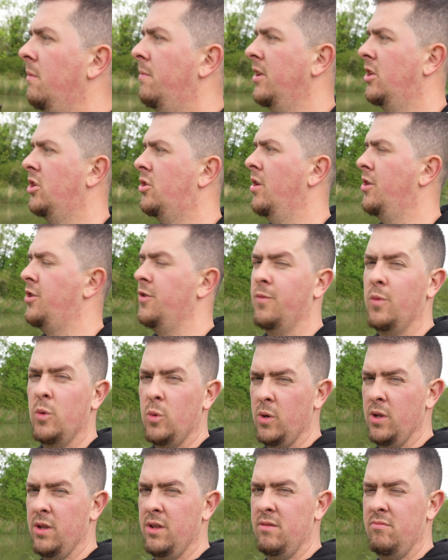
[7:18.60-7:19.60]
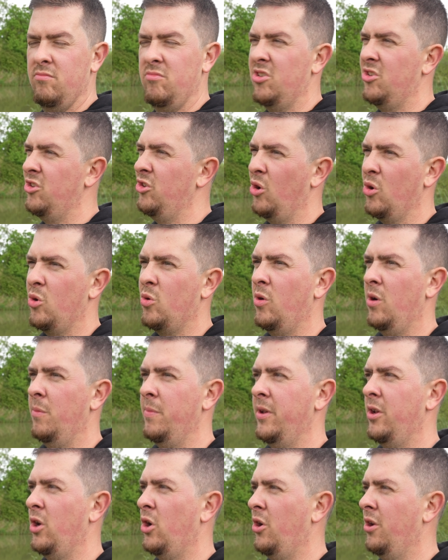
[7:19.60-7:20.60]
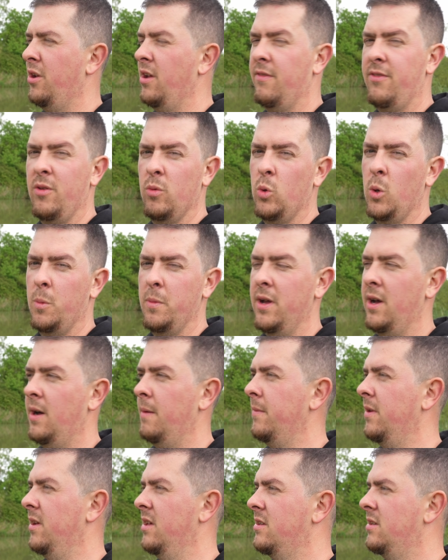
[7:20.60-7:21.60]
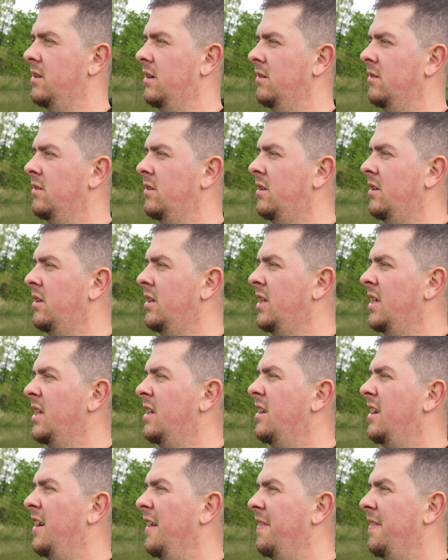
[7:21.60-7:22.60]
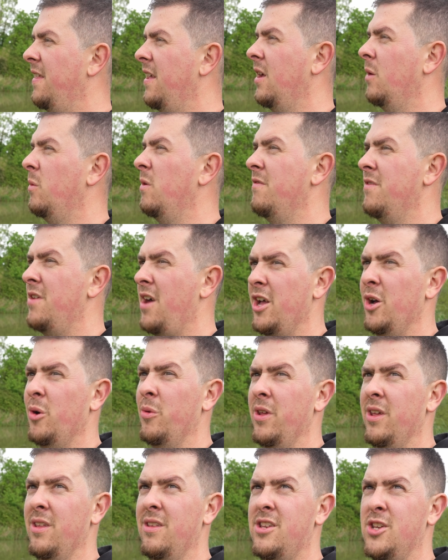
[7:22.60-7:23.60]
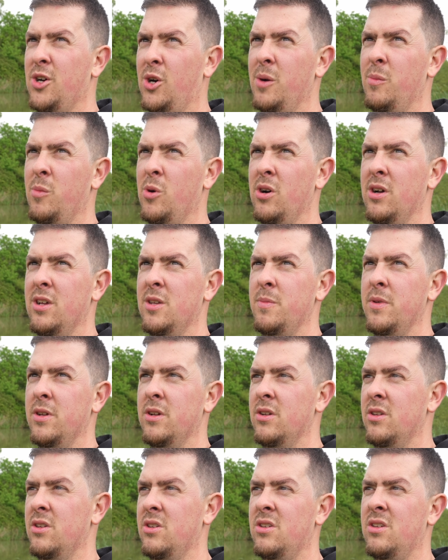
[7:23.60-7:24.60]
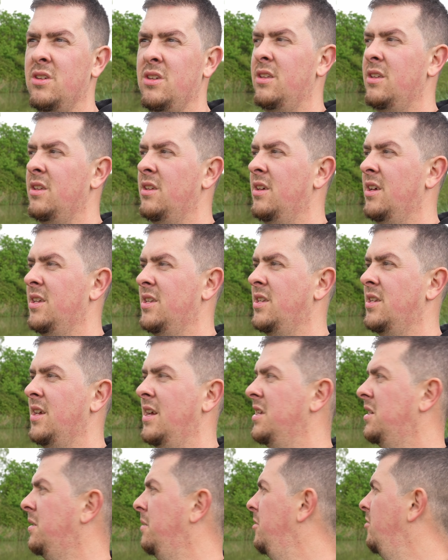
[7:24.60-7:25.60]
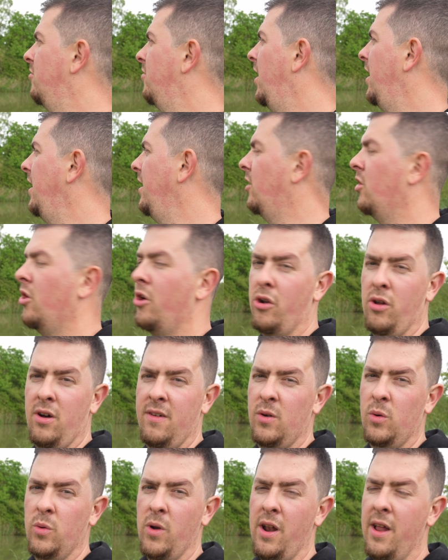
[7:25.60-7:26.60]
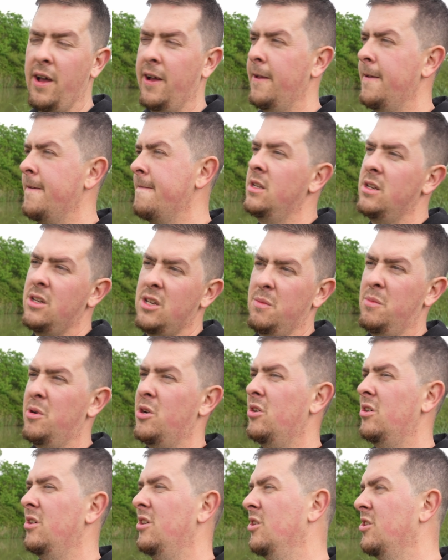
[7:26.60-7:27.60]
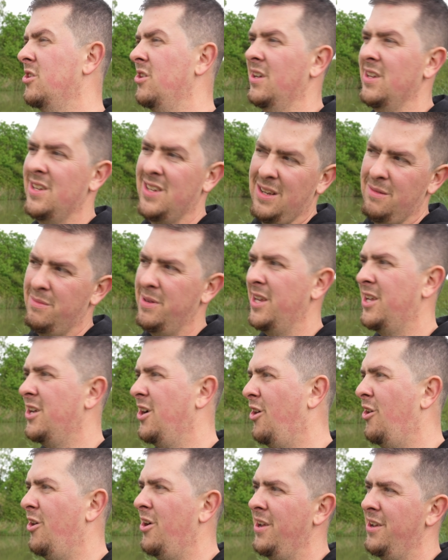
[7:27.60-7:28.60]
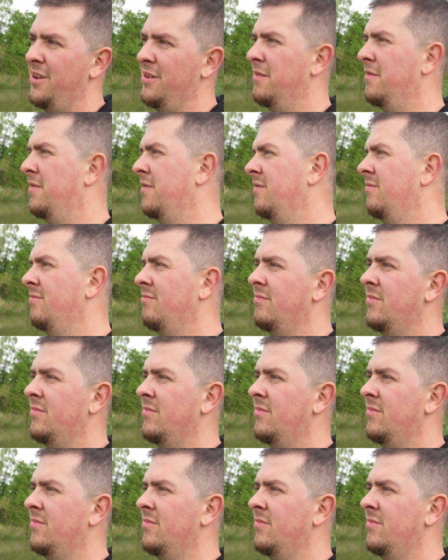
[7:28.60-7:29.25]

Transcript: a big stretch of water, it's not quite been hot enough to warm it up yet, so I think we've nailed it time-wise because, as I say, it's going to be raining on and off all today. Tomorrow looks like it's going to be kind of